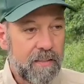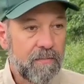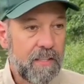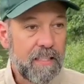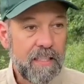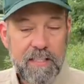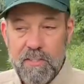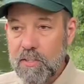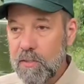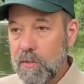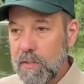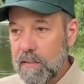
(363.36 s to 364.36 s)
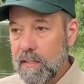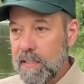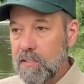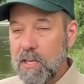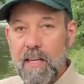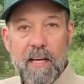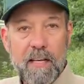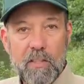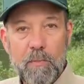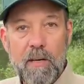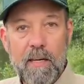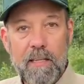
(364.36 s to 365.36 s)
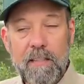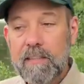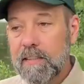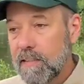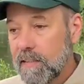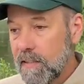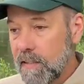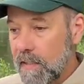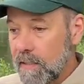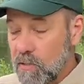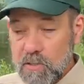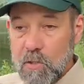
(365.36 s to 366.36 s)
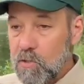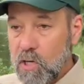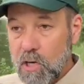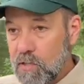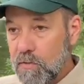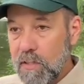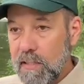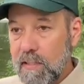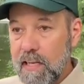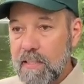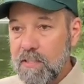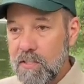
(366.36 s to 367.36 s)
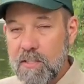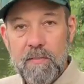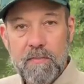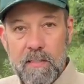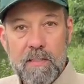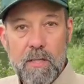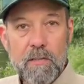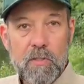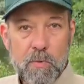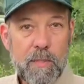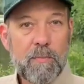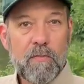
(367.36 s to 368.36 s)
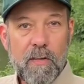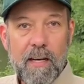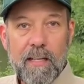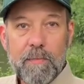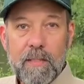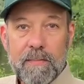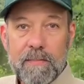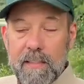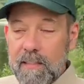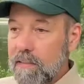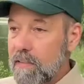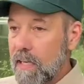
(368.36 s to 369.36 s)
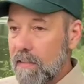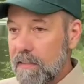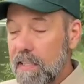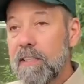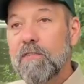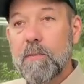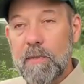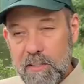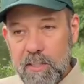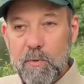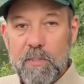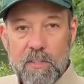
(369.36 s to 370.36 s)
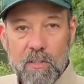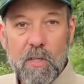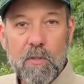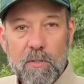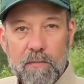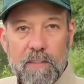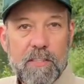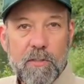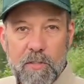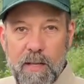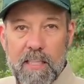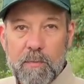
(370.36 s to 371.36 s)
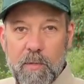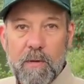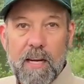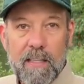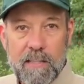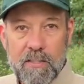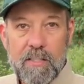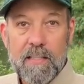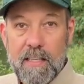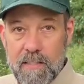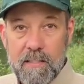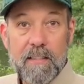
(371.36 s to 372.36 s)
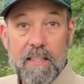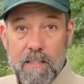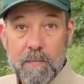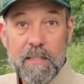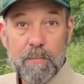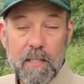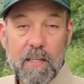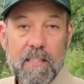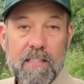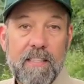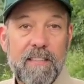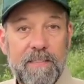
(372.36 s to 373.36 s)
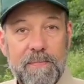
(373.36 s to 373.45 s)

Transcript: if they need to and, and check out your pond. Uh, there's no charge for any of that. It's just a, a, service we provide. But yeah, getting familiar with your local fisheries management biologist, that's a, that's a big plus.